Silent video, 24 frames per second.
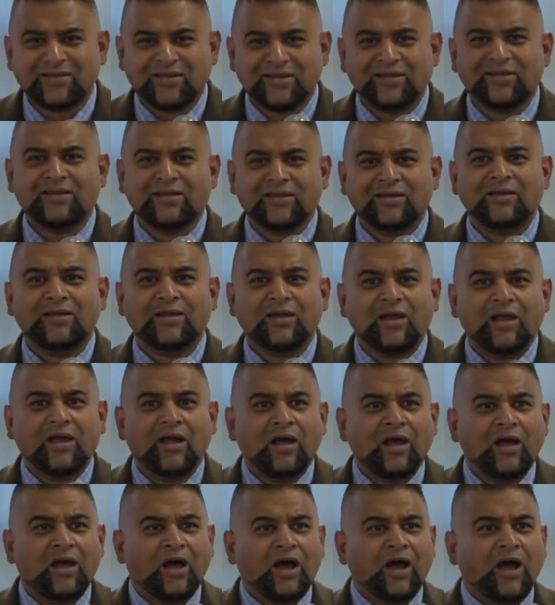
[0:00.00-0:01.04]

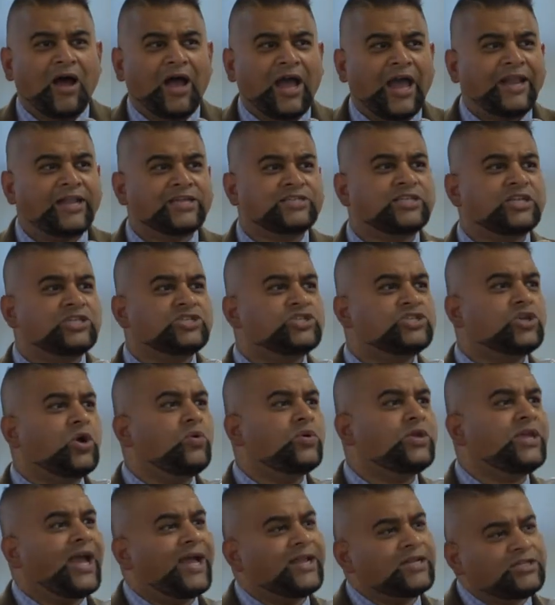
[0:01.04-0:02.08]
And I said, so
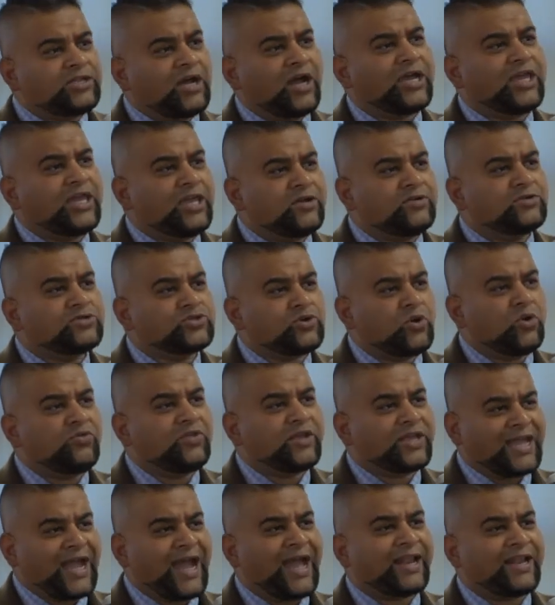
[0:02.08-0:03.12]
yeah, Dougie, who drove
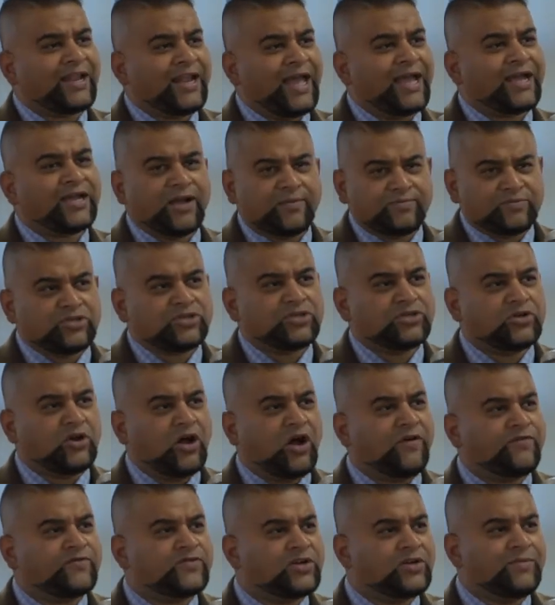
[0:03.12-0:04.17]
the Cadillac up to the
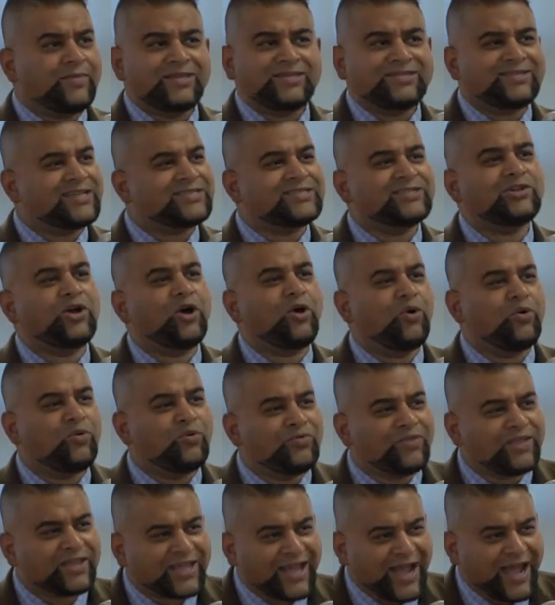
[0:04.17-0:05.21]
golf tournament, doesn't
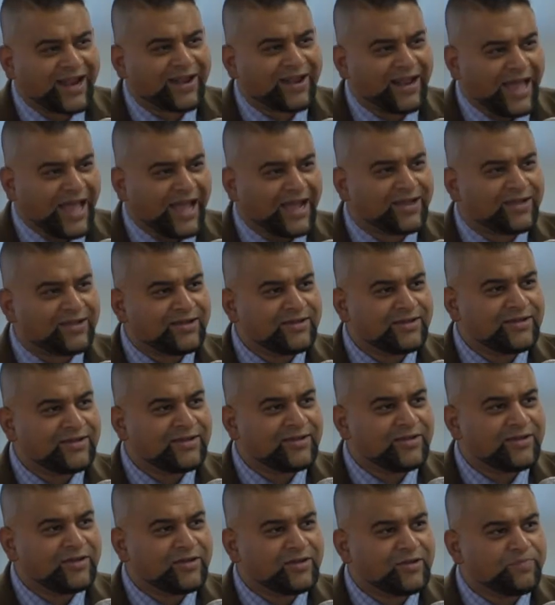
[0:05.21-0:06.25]
own the Cadillac.
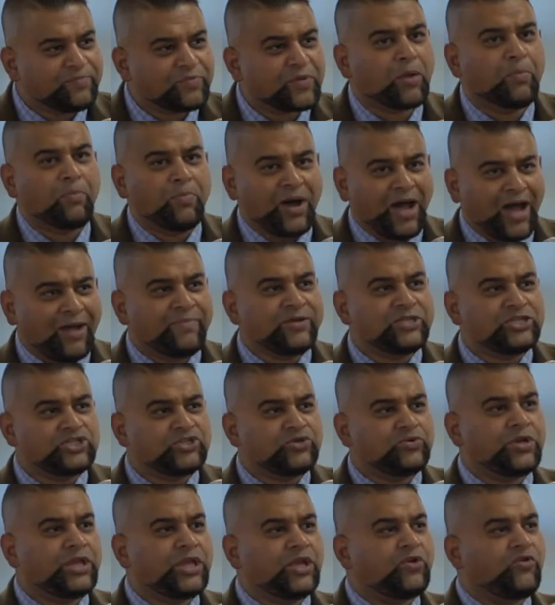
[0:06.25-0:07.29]
Bob and
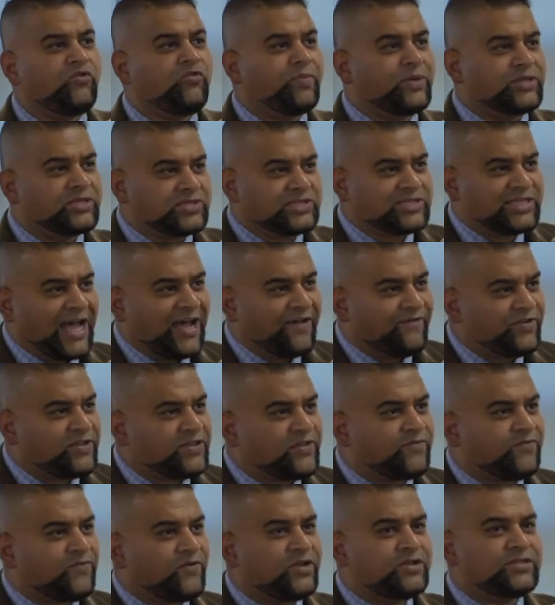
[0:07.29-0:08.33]
Judy, who've been staffing
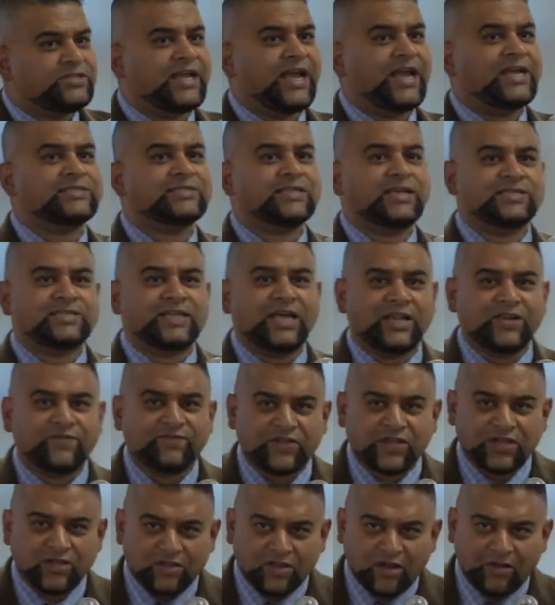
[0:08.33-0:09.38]
the front desk as head of
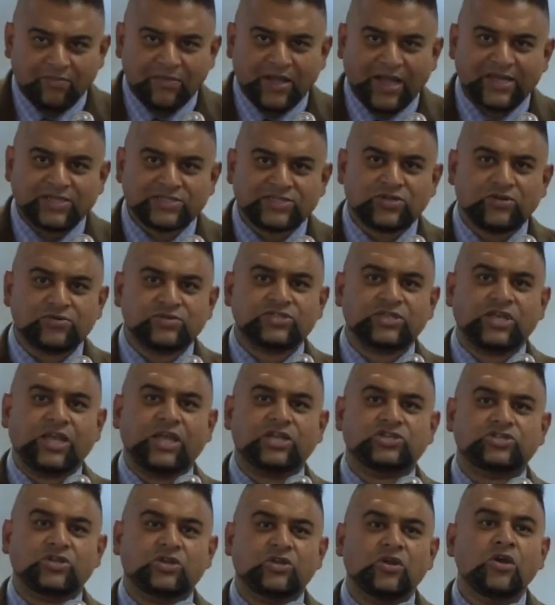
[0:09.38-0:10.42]
the Alumni
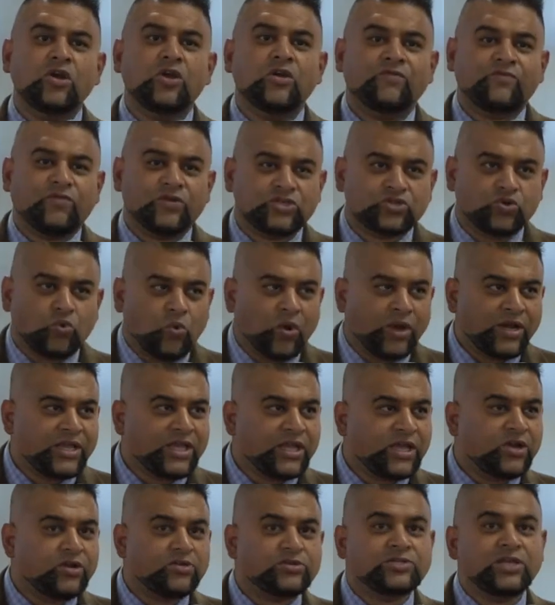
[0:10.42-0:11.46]
Association for 20
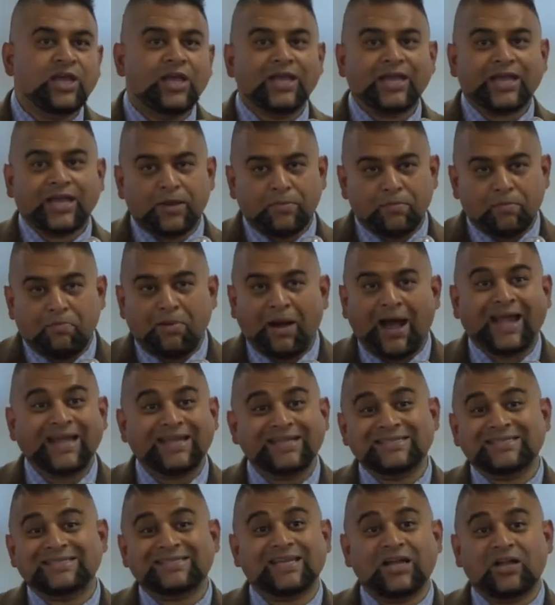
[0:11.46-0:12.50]
years, can buy
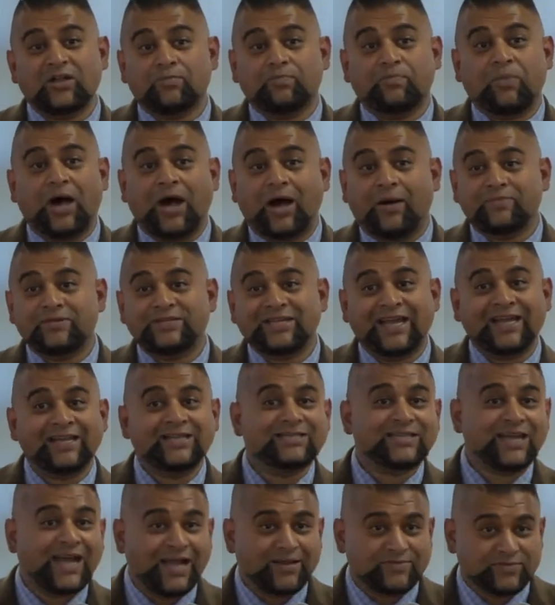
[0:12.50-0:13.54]
and sell Bob
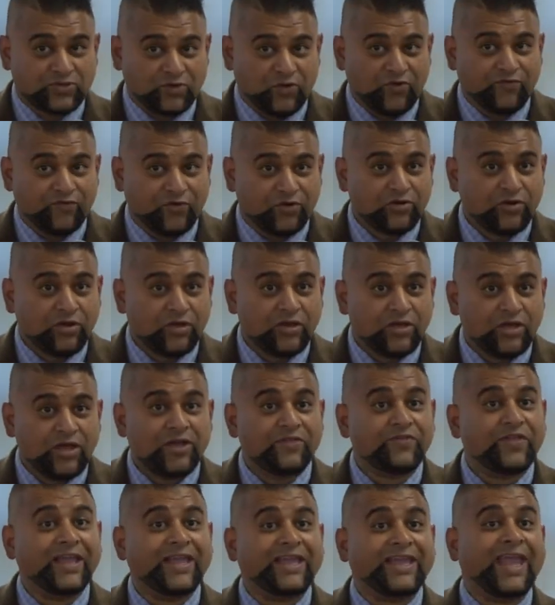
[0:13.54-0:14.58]
10 times over.
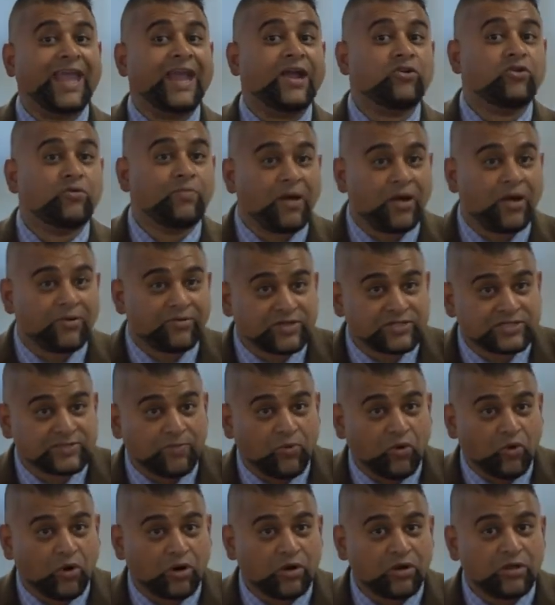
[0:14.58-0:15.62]
They care about us
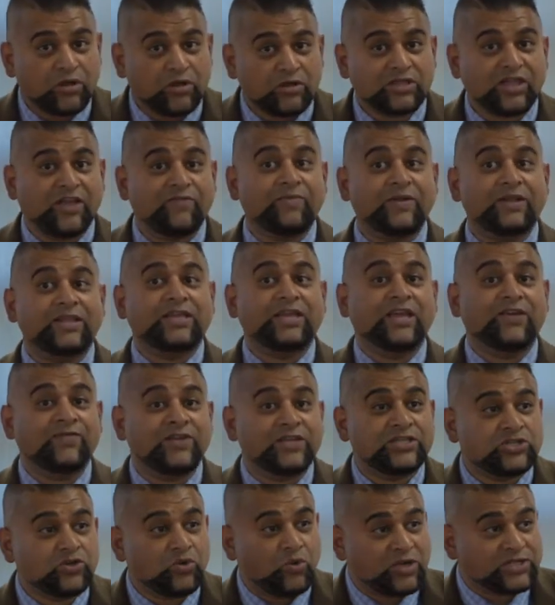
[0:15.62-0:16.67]
more. They've been
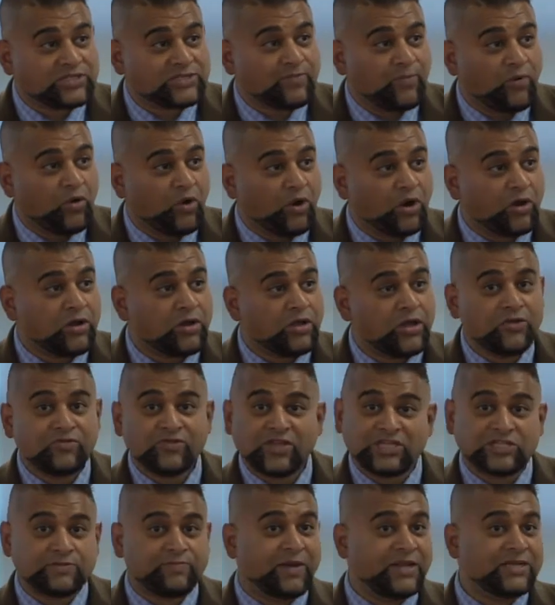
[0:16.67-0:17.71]
giving to us more. They
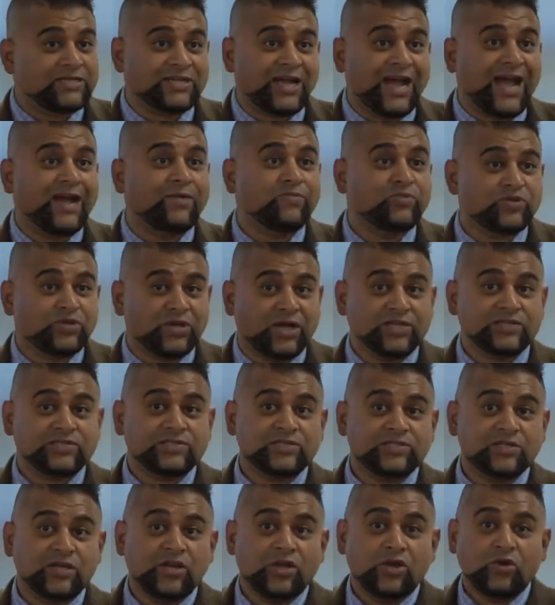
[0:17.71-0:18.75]
spend time with us.